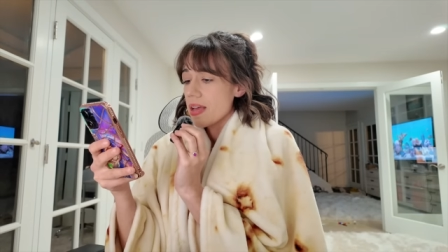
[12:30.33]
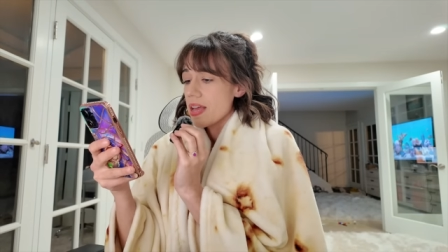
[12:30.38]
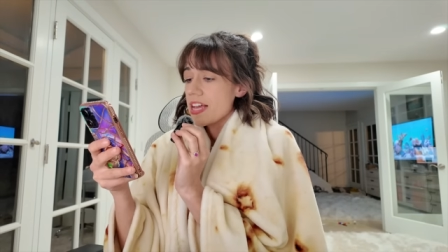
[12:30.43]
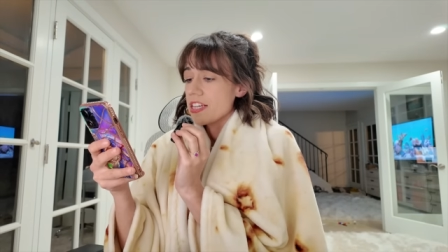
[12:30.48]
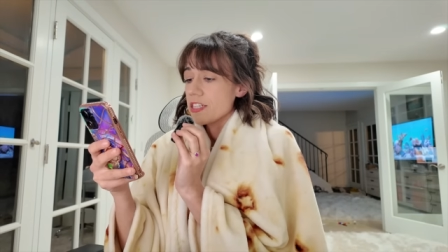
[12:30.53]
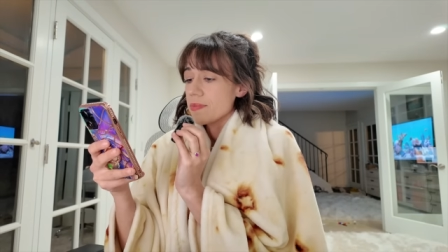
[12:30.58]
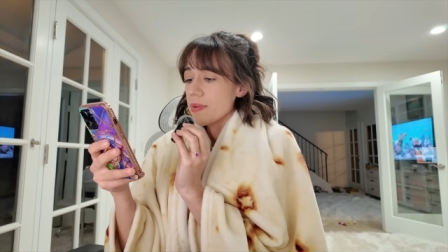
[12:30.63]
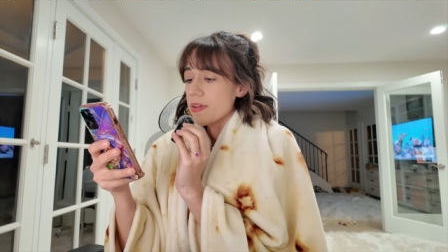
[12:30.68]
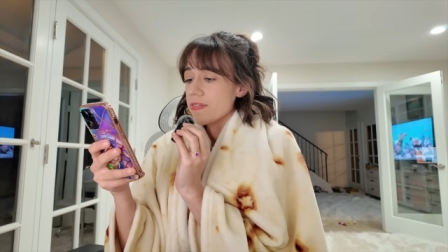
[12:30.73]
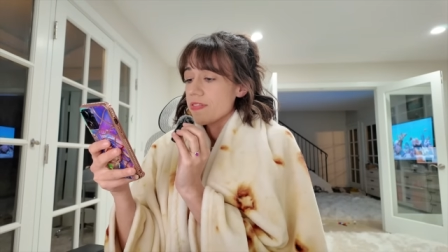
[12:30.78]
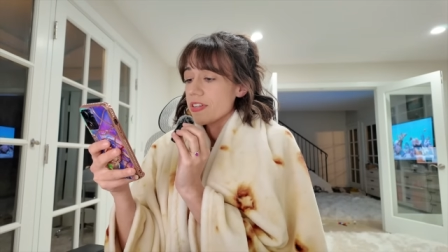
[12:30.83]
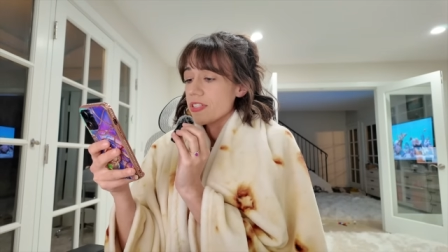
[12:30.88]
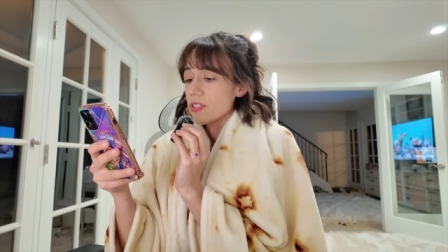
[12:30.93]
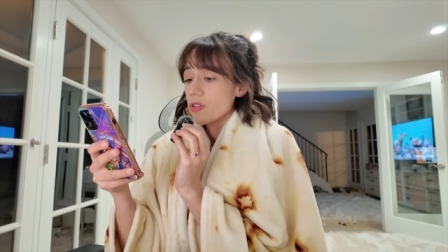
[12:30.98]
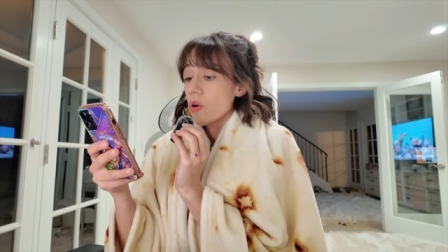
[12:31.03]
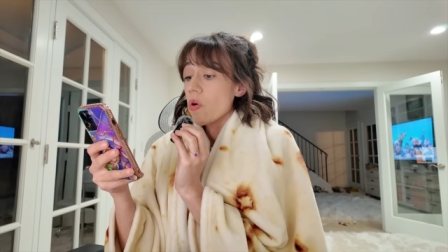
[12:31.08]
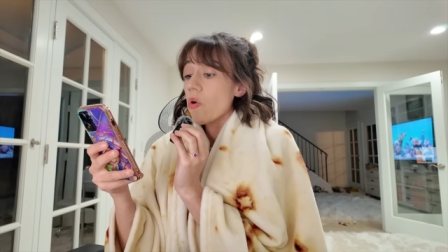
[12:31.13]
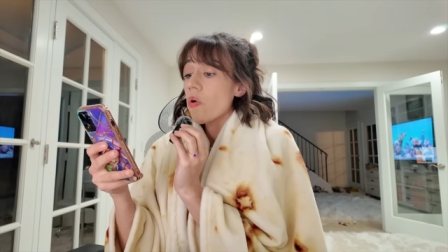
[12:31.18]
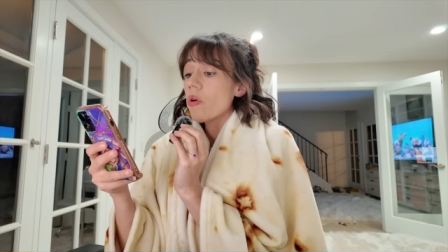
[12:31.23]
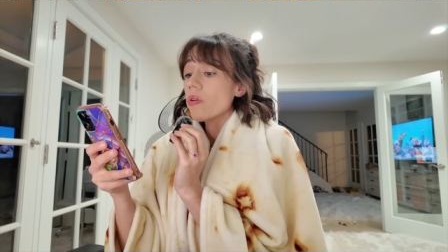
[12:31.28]
and to my friend's
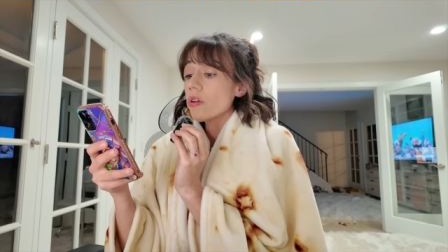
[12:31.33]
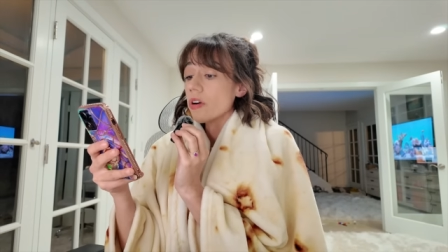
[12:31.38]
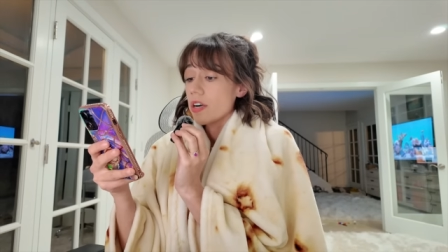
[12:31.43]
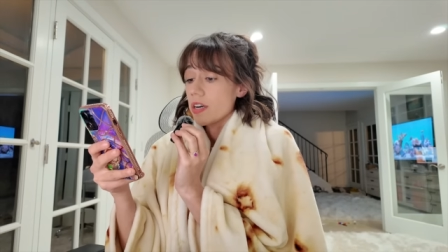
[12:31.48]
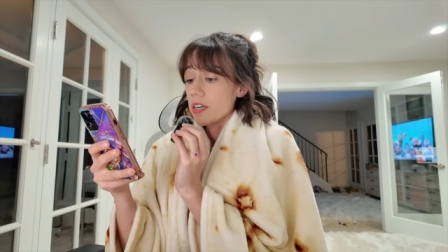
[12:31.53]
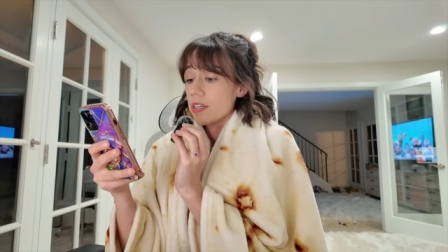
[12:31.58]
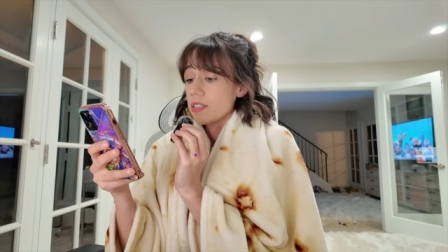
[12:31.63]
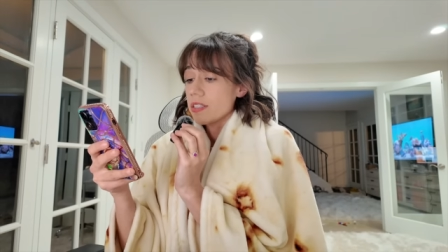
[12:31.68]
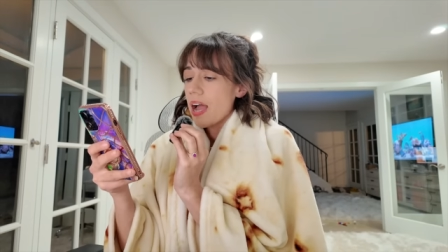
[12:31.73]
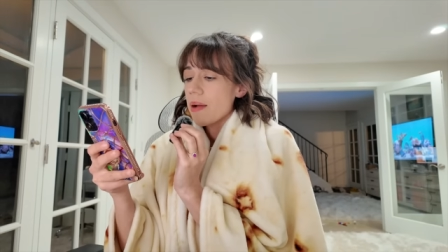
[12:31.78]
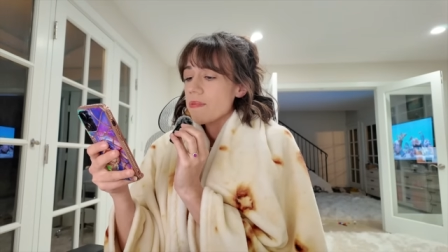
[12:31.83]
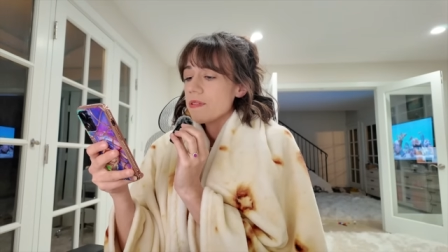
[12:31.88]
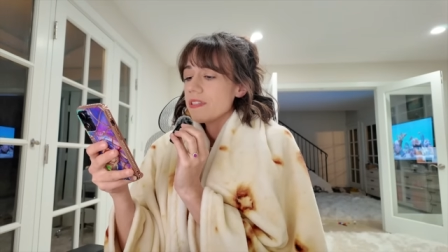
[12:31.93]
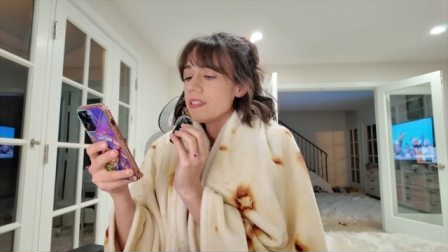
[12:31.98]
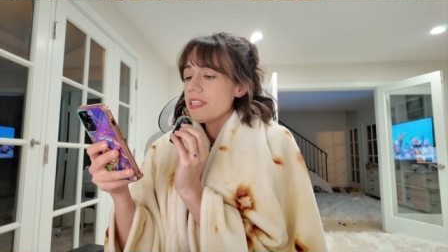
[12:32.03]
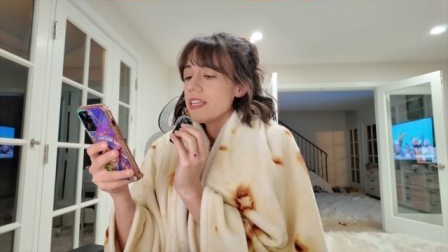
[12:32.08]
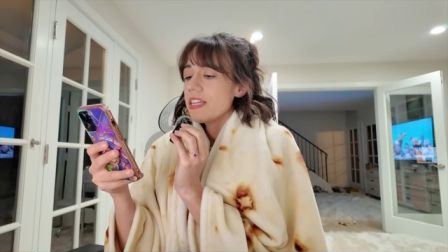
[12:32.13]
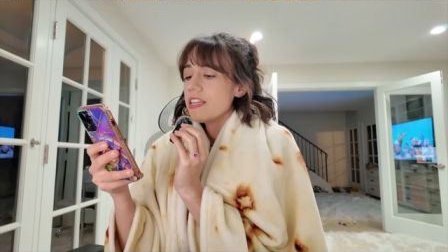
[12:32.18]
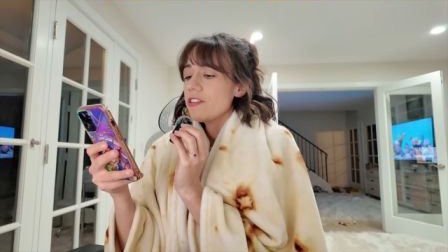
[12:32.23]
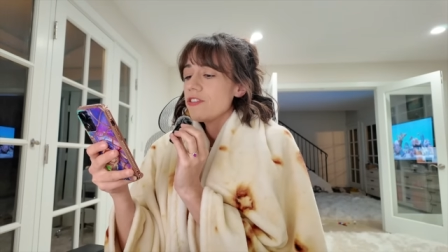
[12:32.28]
horror, I
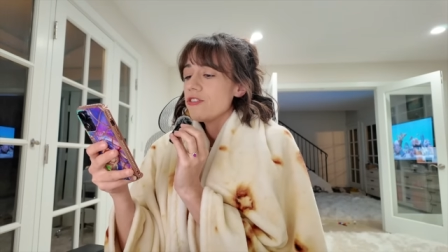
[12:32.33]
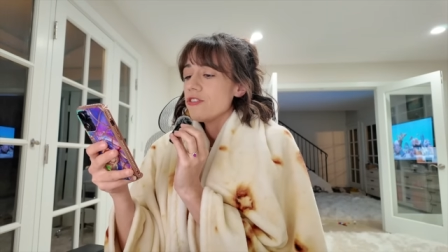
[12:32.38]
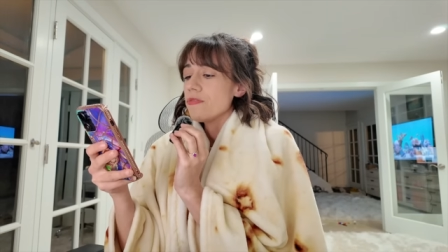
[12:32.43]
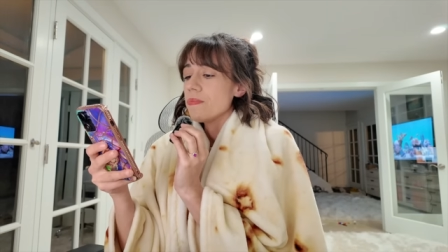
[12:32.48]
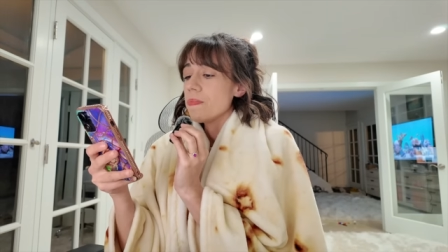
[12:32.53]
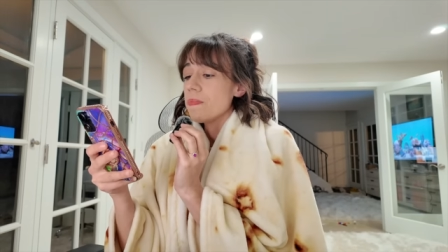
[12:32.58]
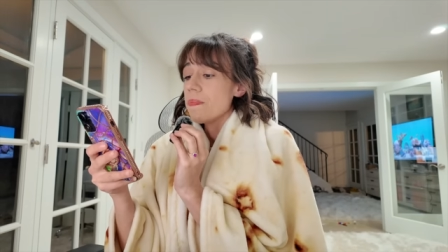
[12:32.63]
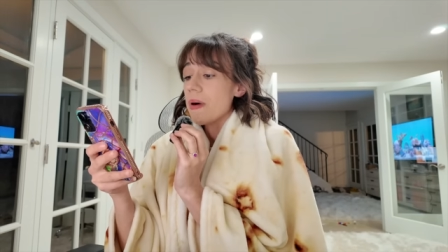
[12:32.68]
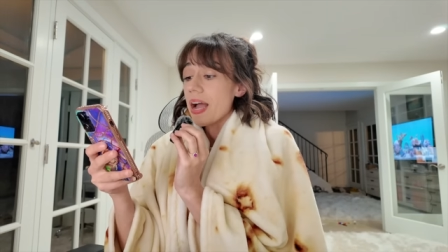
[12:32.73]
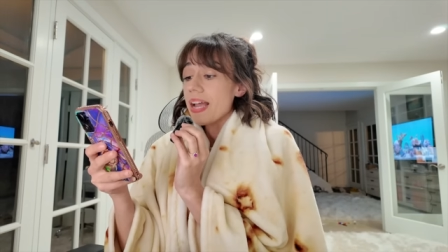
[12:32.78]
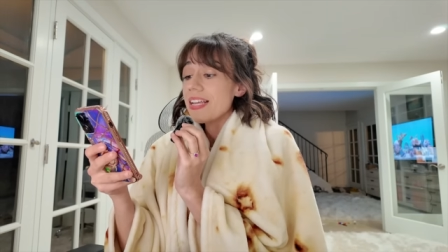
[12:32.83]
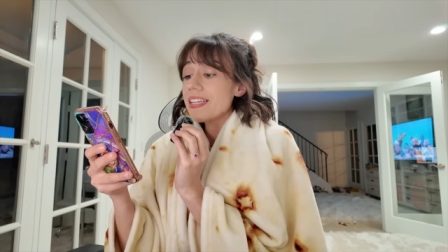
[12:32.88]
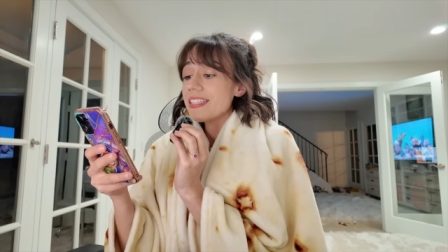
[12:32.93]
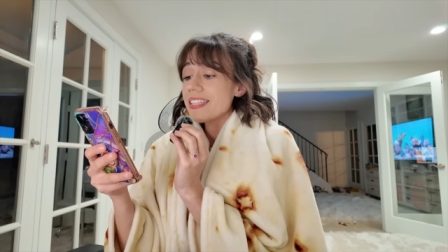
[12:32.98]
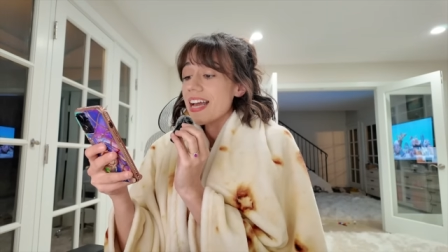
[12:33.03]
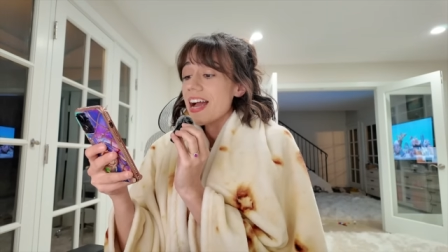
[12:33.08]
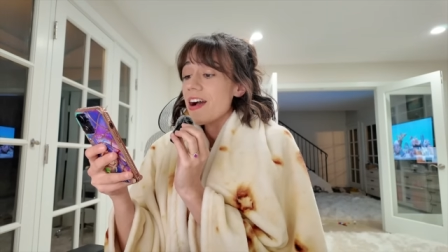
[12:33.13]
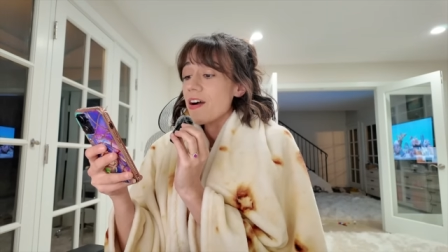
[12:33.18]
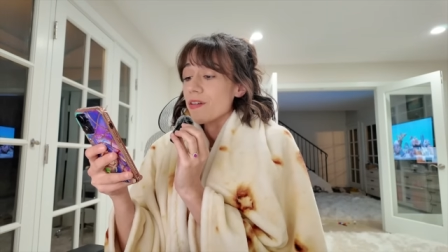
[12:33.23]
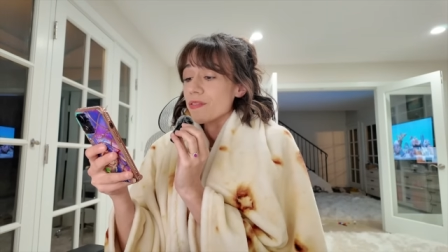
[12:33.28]
proceeded to bite
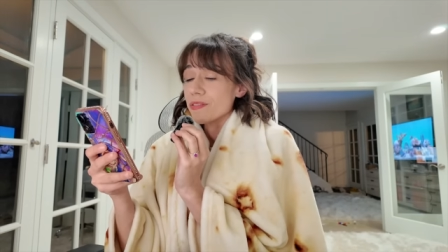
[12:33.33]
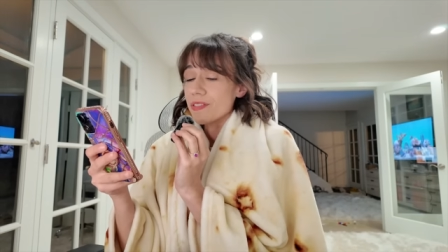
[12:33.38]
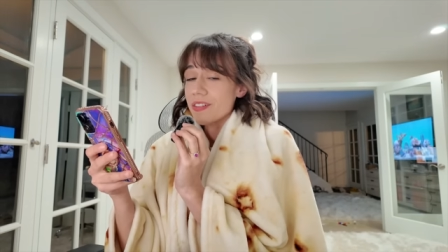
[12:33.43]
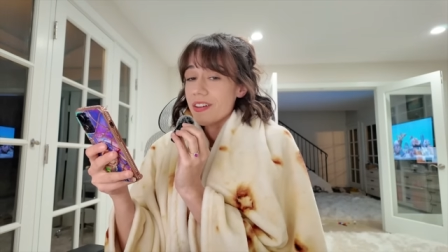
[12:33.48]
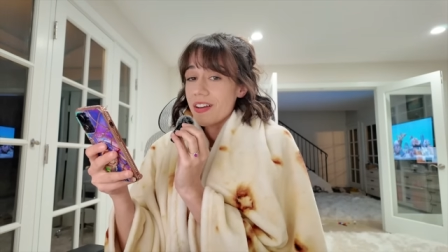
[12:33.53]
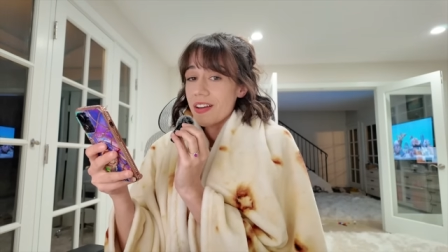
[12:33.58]
down